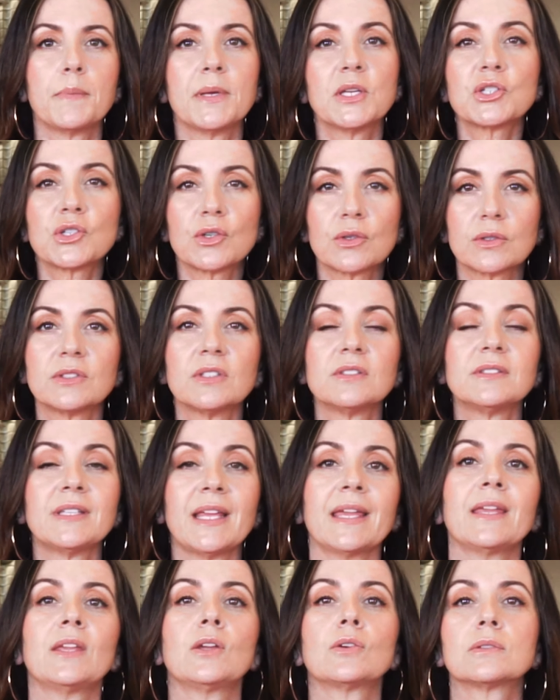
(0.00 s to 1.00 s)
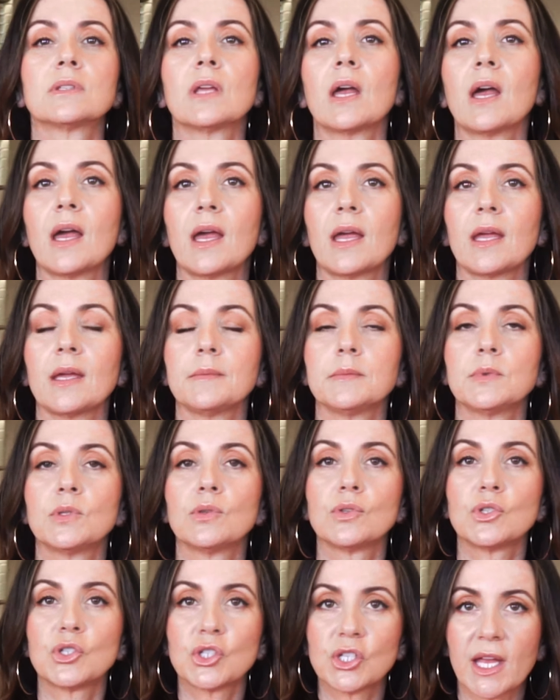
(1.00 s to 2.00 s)
be sure to take your time
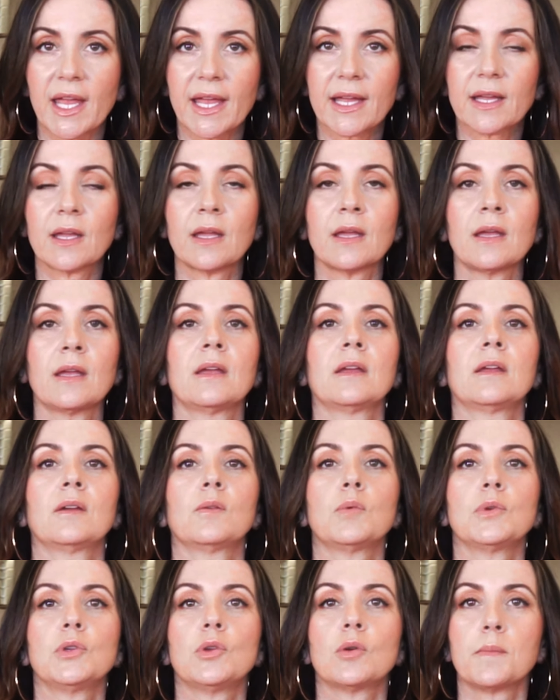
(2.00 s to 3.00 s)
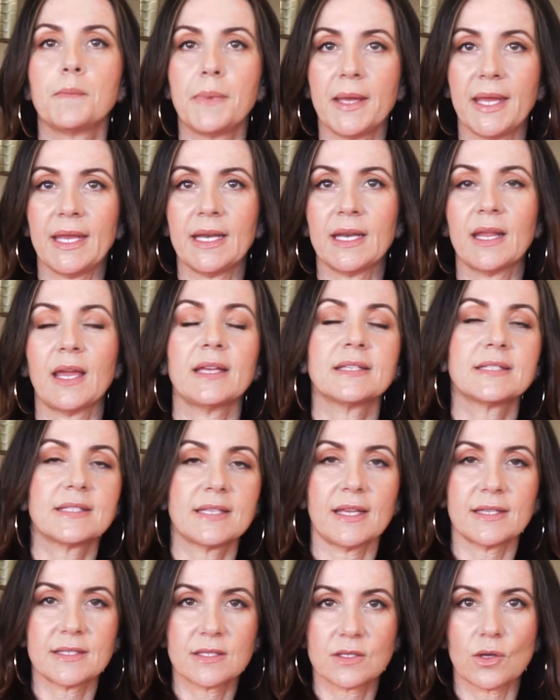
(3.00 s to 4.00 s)
to check what you're being
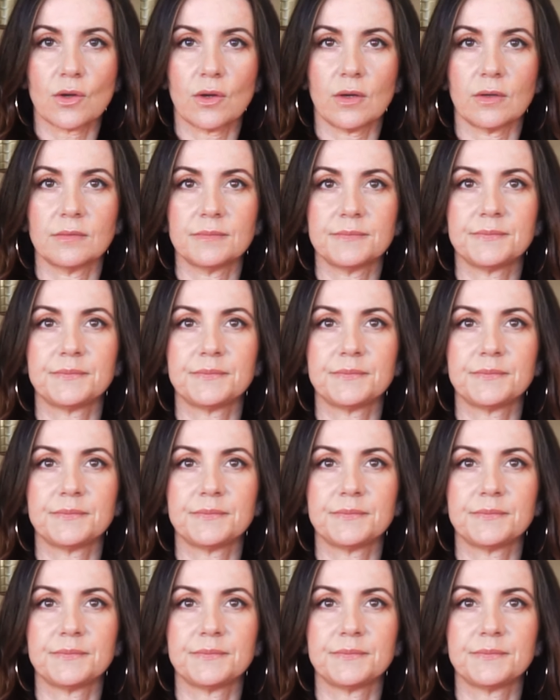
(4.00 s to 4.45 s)
assessed on.